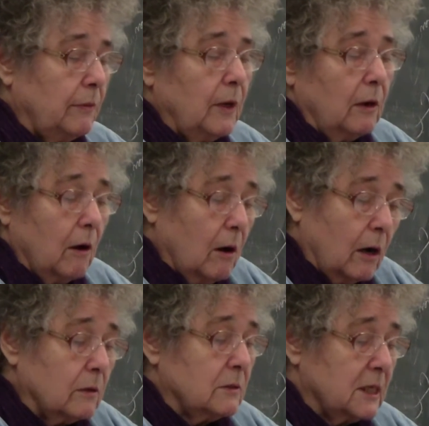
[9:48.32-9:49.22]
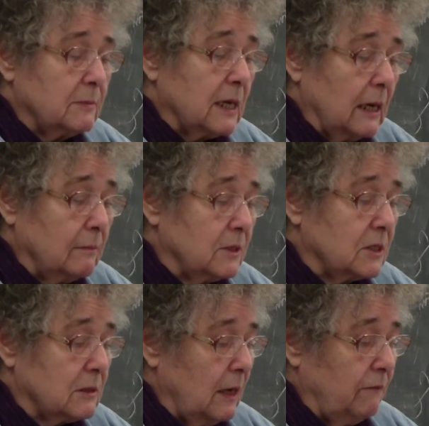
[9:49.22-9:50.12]
There are
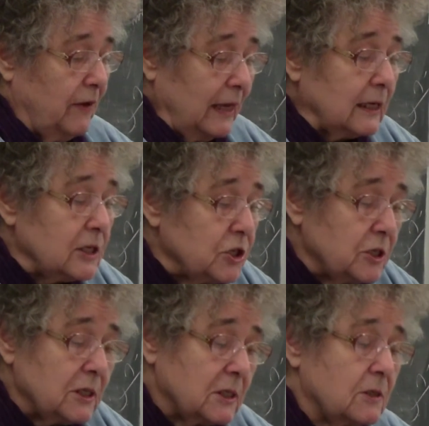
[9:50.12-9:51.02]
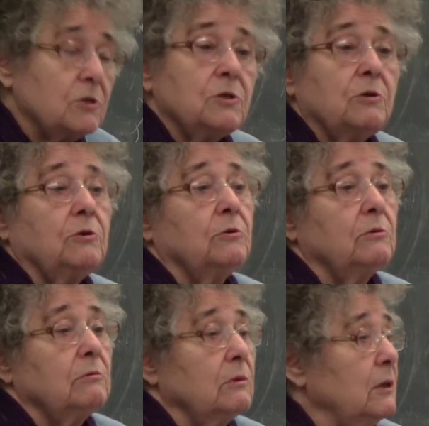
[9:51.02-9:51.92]
sometimes advantages to
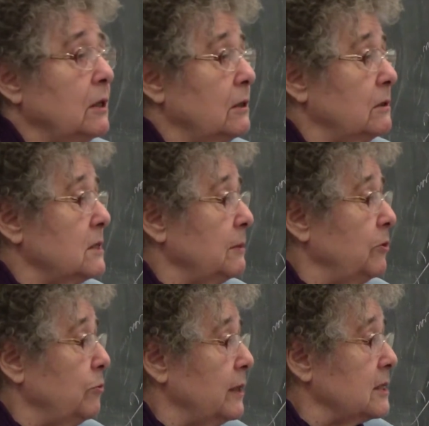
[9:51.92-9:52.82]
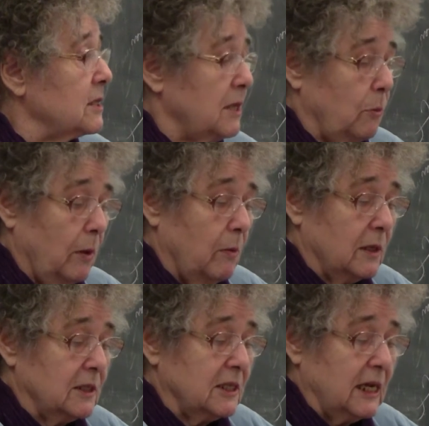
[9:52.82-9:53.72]
to some of the risks that we
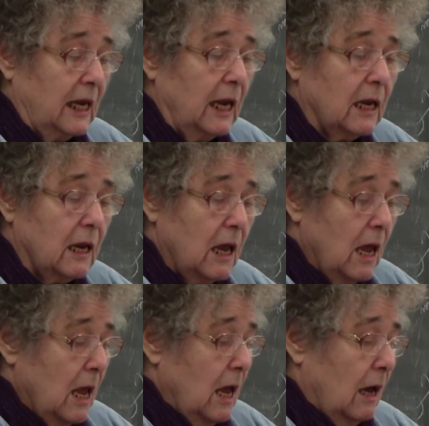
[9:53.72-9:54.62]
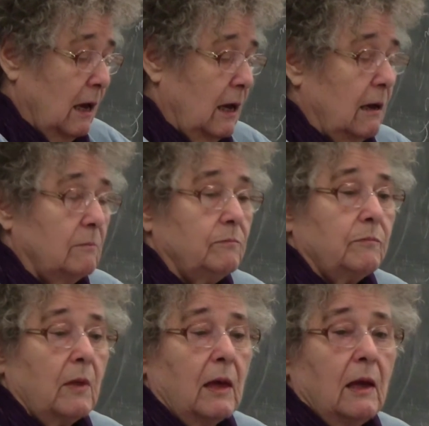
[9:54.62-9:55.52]
want to take.
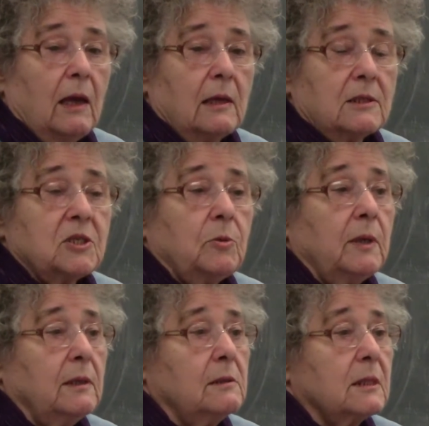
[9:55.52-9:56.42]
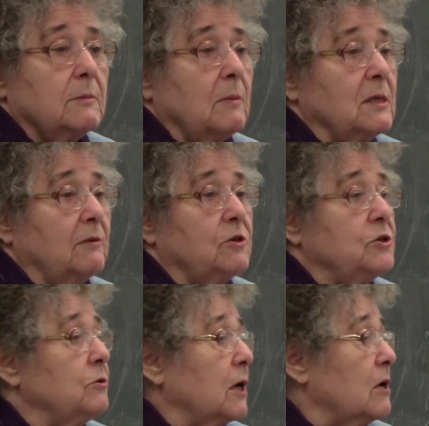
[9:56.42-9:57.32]
And so we sometimes have
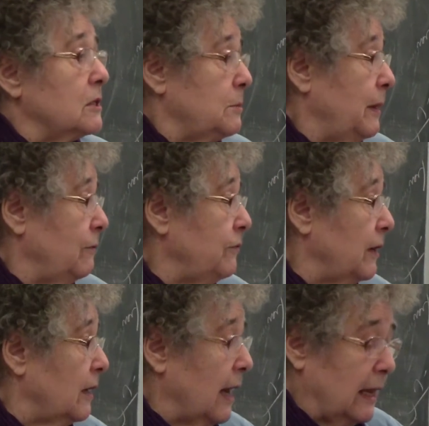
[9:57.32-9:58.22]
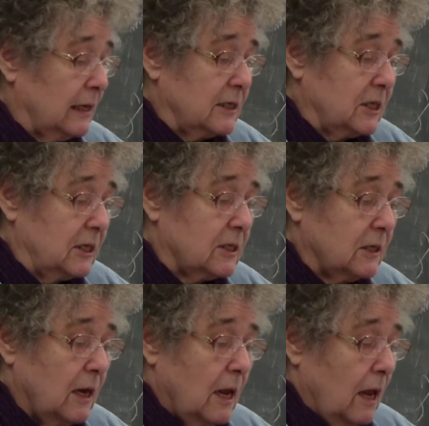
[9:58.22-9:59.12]
to do a cost-benefit analysis.